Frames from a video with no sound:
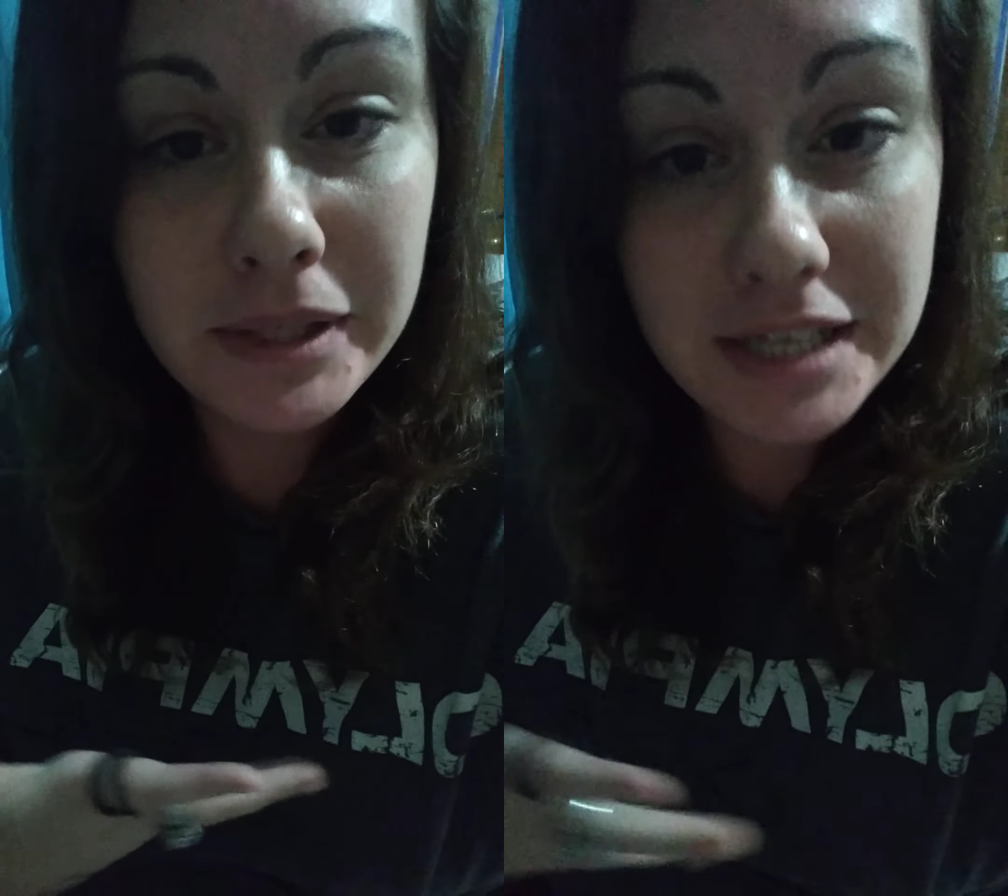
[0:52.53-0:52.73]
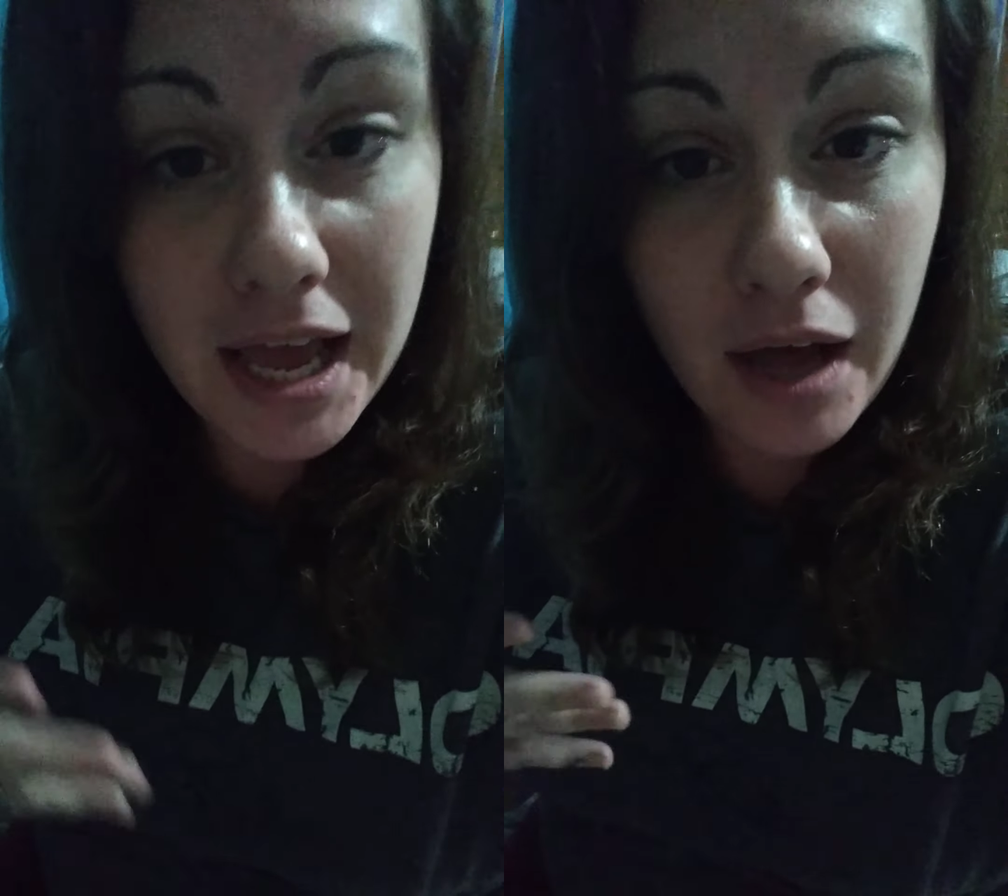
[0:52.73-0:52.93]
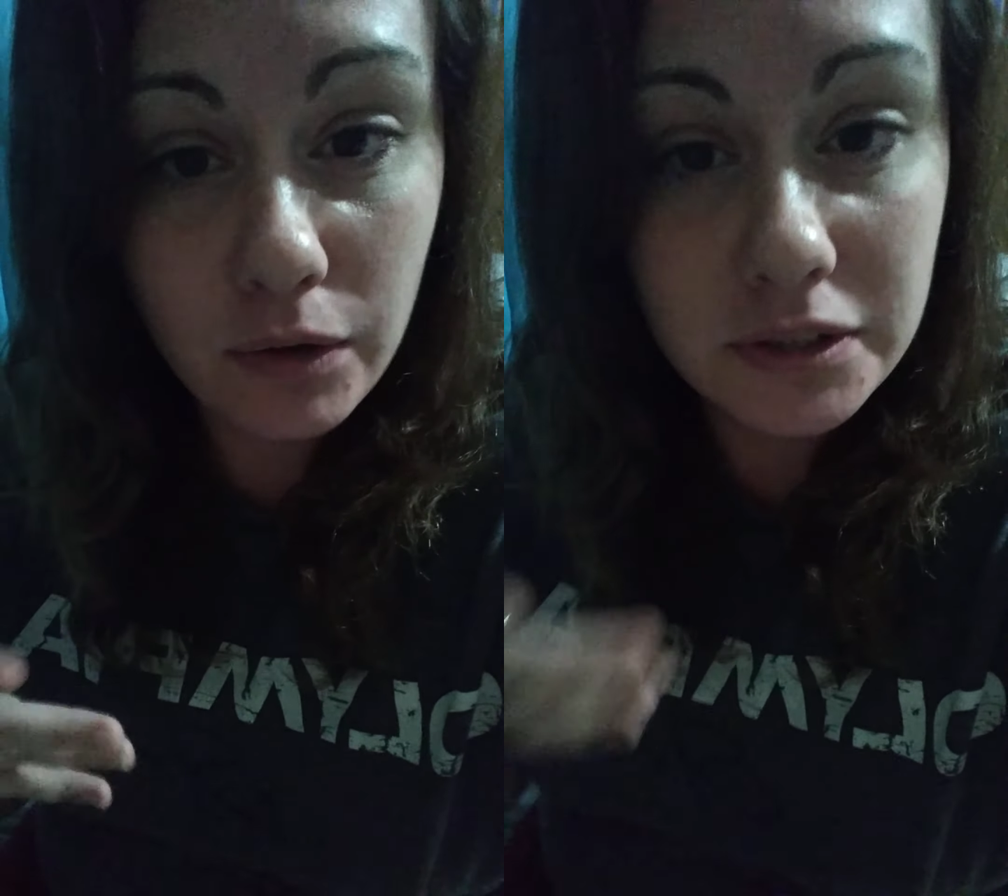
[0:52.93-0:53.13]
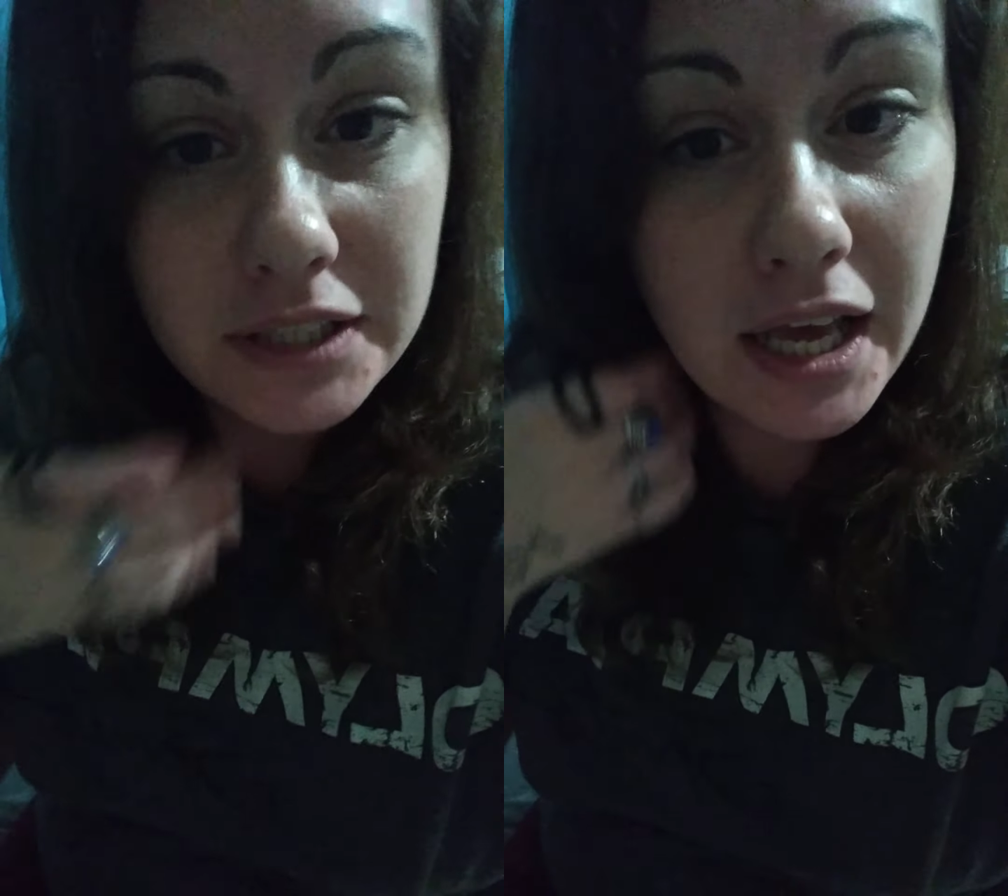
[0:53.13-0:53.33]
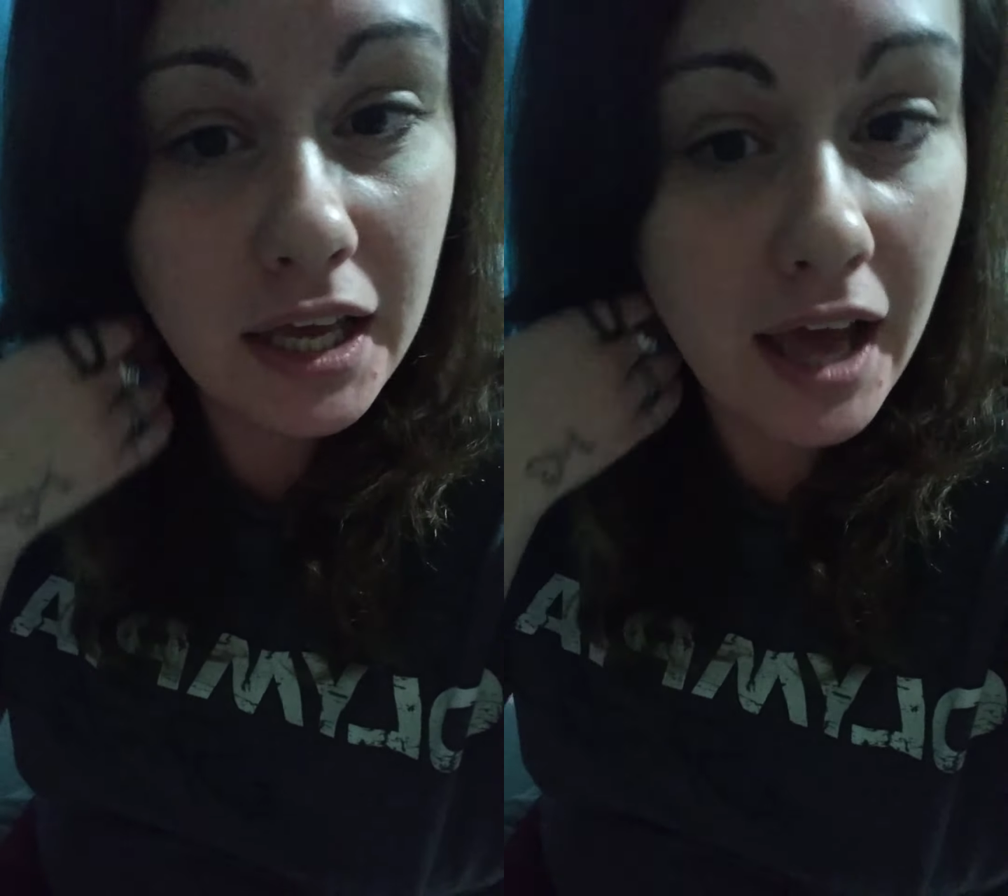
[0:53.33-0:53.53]
down
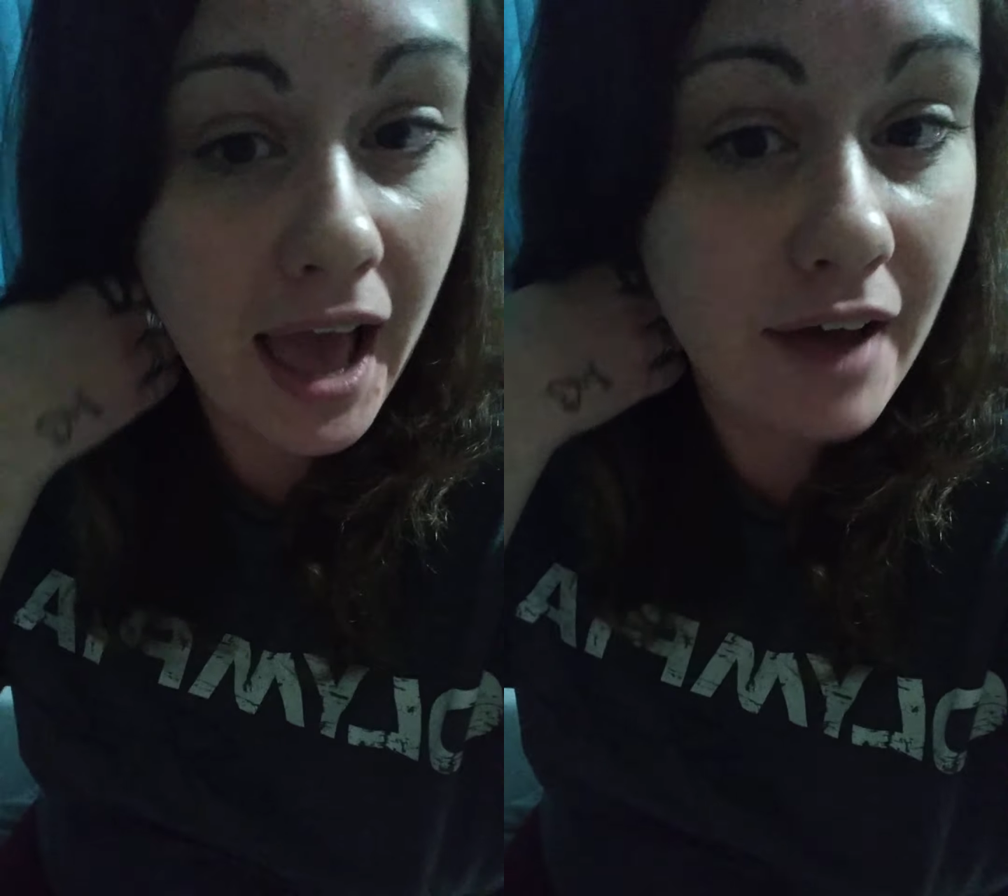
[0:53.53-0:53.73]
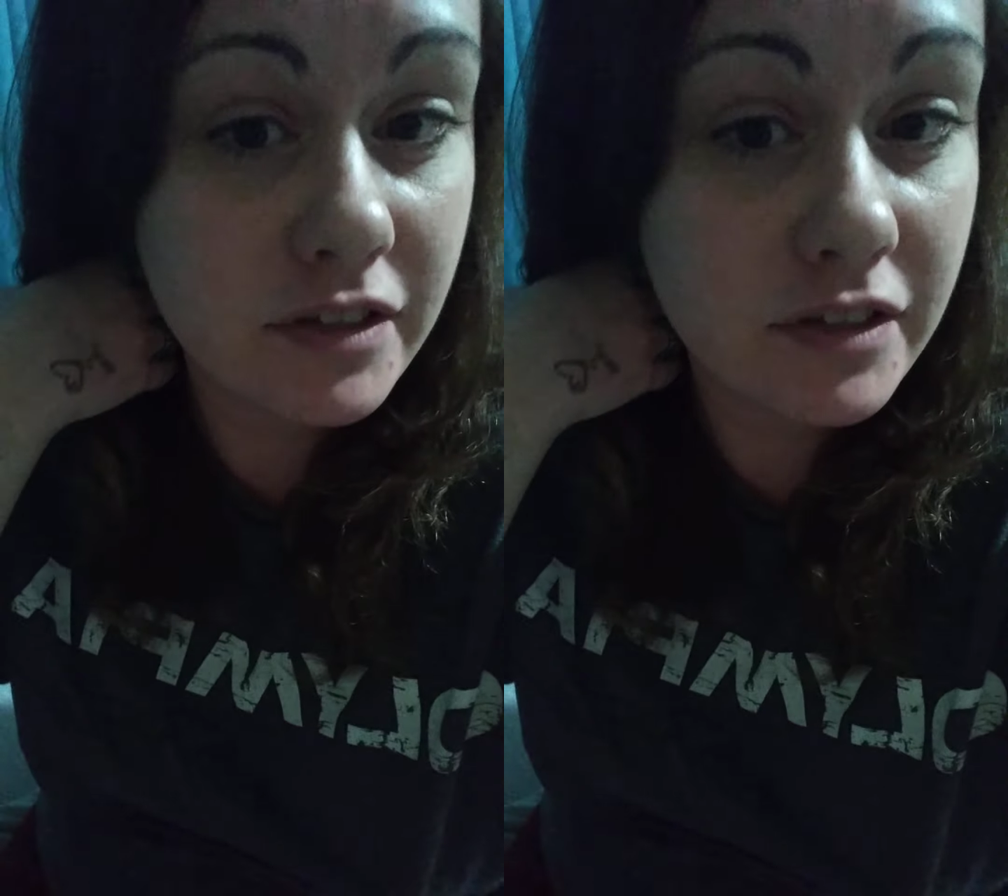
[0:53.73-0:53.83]
saying I have